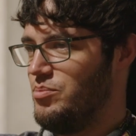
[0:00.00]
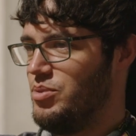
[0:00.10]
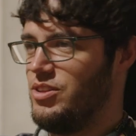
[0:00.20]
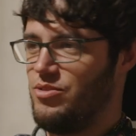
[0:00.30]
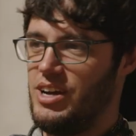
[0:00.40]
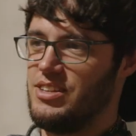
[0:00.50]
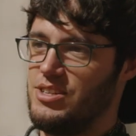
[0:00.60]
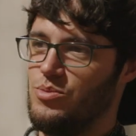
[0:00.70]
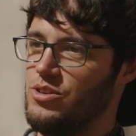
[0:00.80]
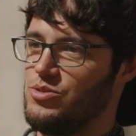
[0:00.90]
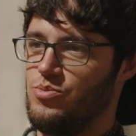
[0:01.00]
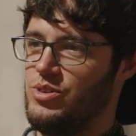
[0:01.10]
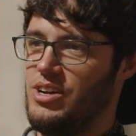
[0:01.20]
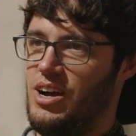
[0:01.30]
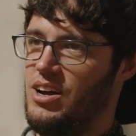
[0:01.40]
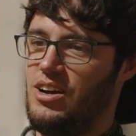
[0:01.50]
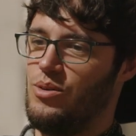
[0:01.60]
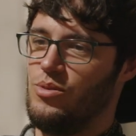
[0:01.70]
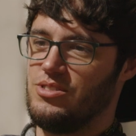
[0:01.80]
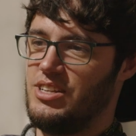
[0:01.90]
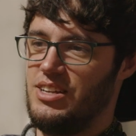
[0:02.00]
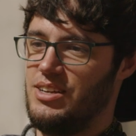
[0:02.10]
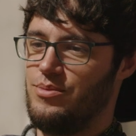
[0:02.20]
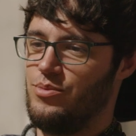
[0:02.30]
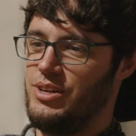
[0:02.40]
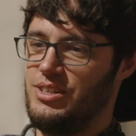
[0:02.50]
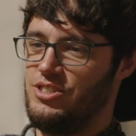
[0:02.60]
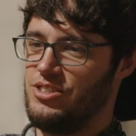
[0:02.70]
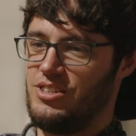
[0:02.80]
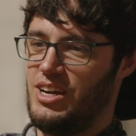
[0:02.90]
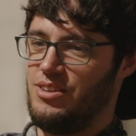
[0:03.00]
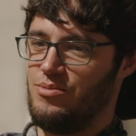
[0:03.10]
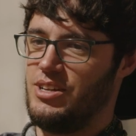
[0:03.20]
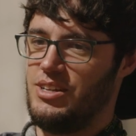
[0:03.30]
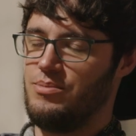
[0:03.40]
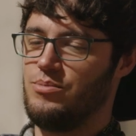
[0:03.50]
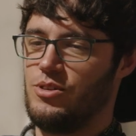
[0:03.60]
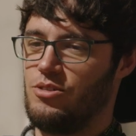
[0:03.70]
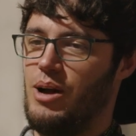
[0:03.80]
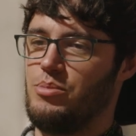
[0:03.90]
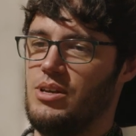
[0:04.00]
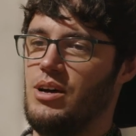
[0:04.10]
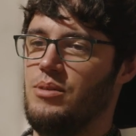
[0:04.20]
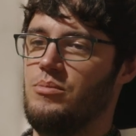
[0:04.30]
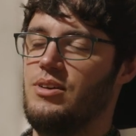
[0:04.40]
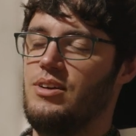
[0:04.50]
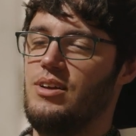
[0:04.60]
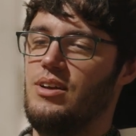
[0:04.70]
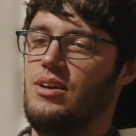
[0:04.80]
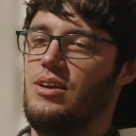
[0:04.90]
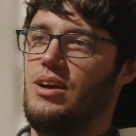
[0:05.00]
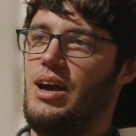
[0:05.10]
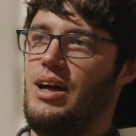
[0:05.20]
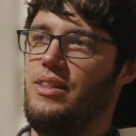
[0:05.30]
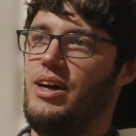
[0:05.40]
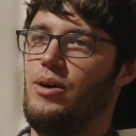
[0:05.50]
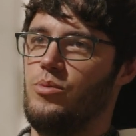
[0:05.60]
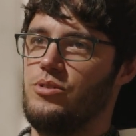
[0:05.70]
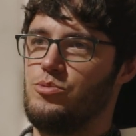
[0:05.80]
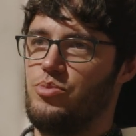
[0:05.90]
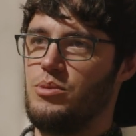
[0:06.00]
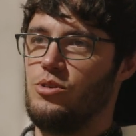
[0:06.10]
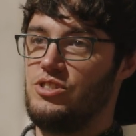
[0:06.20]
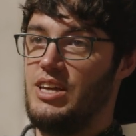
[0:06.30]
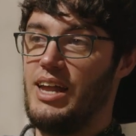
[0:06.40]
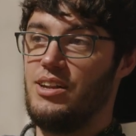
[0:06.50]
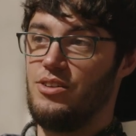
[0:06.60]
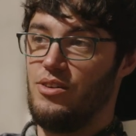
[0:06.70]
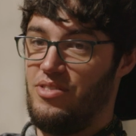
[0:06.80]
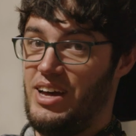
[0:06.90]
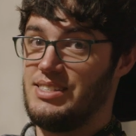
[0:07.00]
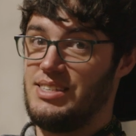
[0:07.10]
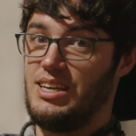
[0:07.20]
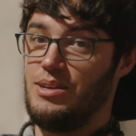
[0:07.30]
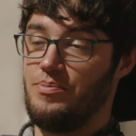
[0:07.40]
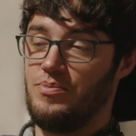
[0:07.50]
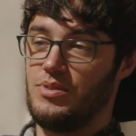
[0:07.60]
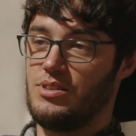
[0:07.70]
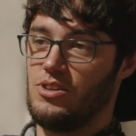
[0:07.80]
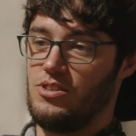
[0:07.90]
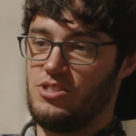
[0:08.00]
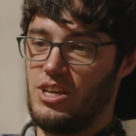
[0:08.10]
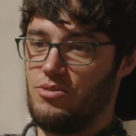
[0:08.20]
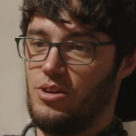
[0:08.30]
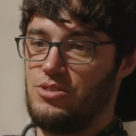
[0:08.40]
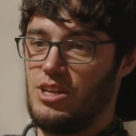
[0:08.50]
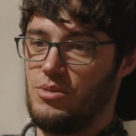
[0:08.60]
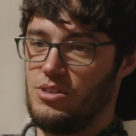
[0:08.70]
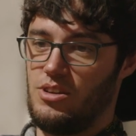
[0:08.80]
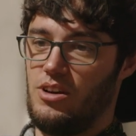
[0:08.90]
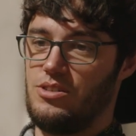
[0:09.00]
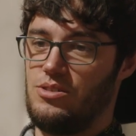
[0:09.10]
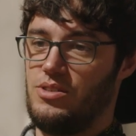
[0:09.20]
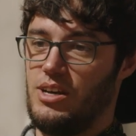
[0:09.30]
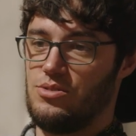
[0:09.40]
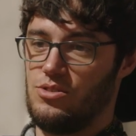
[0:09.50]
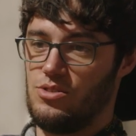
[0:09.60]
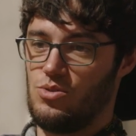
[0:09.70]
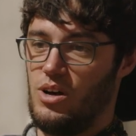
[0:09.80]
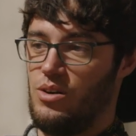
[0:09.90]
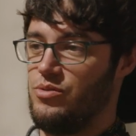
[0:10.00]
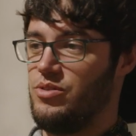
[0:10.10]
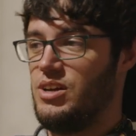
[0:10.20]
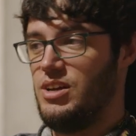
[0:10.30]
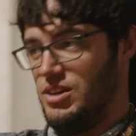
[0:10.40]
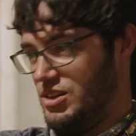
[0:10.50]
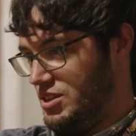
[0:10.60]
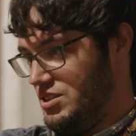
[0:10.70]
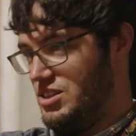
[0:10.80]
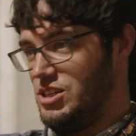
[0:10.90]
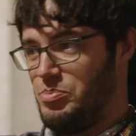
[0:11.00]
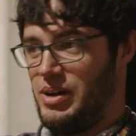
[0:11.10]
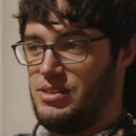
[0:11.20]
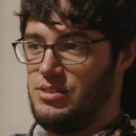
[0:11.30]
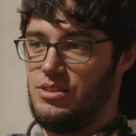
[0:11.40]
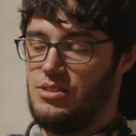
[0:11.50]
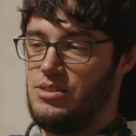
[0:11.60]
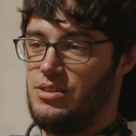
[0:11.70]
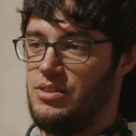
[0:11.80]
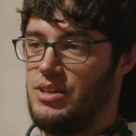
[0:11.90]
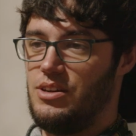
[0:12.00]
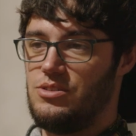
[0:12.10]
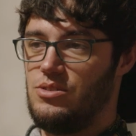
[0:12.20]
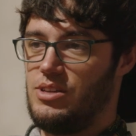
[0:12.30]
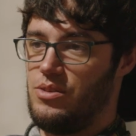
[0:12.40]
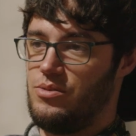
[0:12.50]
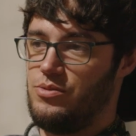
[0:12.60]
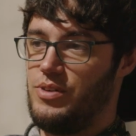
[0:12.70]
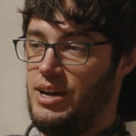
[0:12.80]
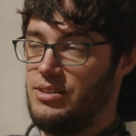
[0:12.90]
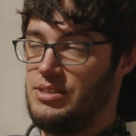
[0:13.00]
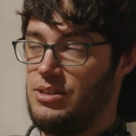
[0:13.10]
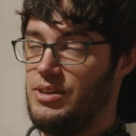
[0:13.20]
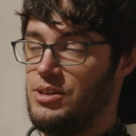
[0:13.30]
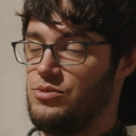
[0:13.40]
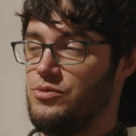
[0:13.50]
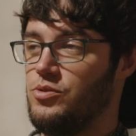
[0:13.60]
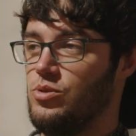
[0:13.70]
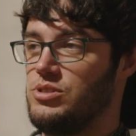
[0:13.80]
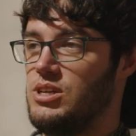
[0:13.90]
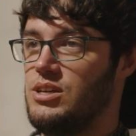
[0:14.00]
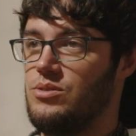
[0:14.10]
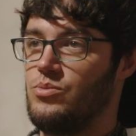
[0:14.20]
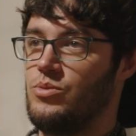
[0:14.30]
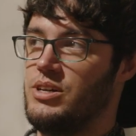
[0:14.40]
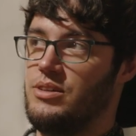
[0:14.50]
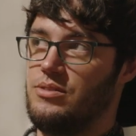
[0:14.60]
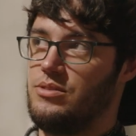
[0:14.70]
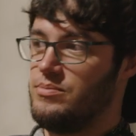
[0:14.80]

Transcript: But the reality was, our heart wasn't in it. We just had a really crap time. And that was pretty much the end of that team. So the Skid Row team that started in 2012 disbanded at the end of 2014 with,